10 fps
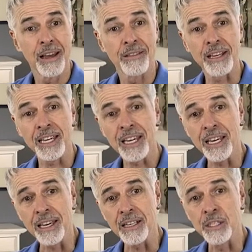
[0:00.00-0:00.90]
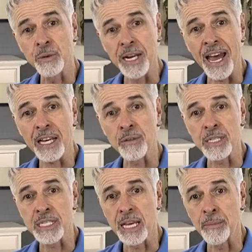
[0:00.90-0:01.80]
The key to an accurate
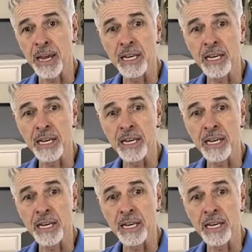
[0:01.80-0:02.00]
CMA